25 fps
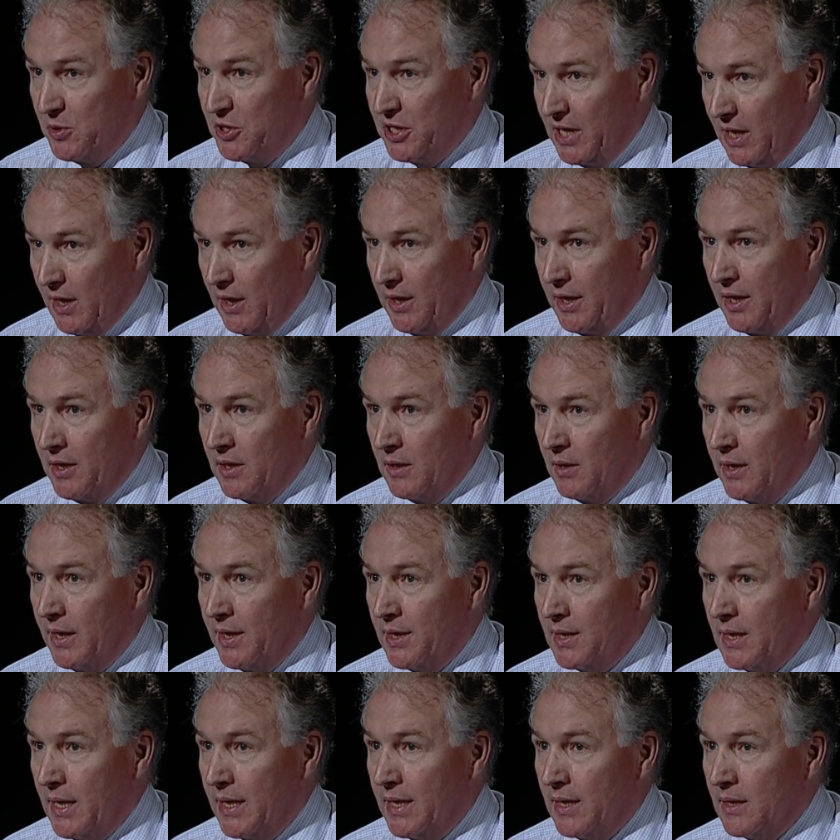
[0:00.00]
particularly in,
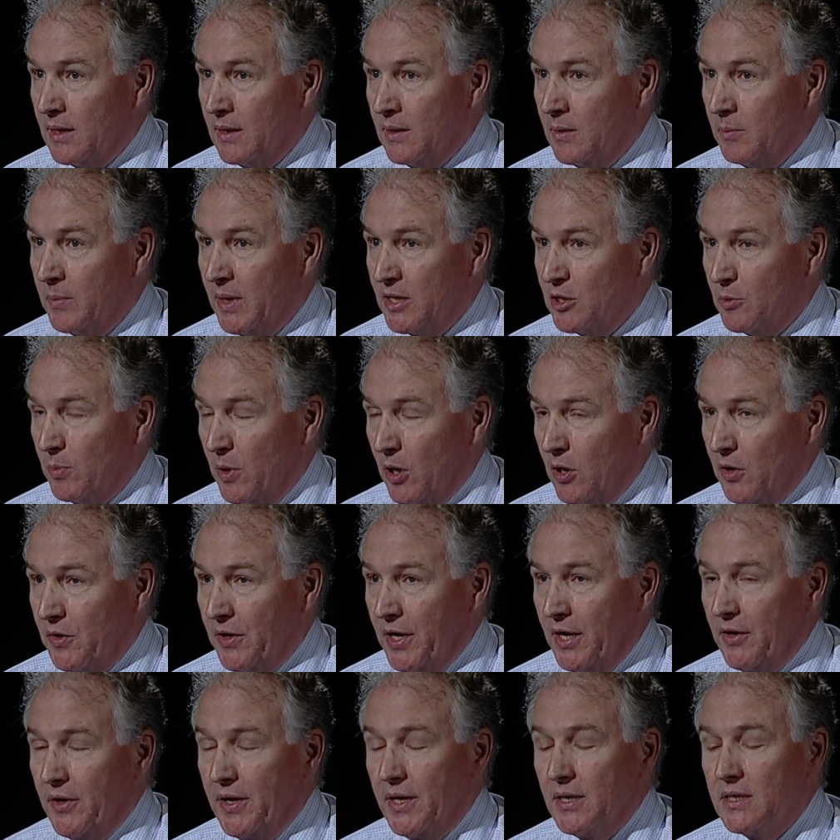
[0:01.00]
in, in
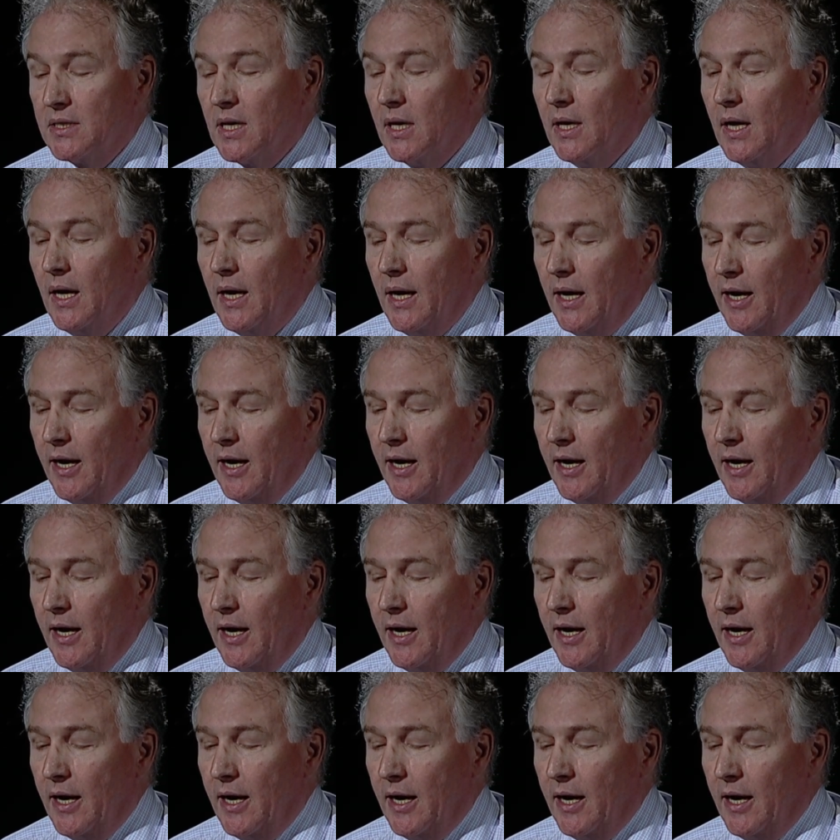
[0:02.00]
metropolitan areas.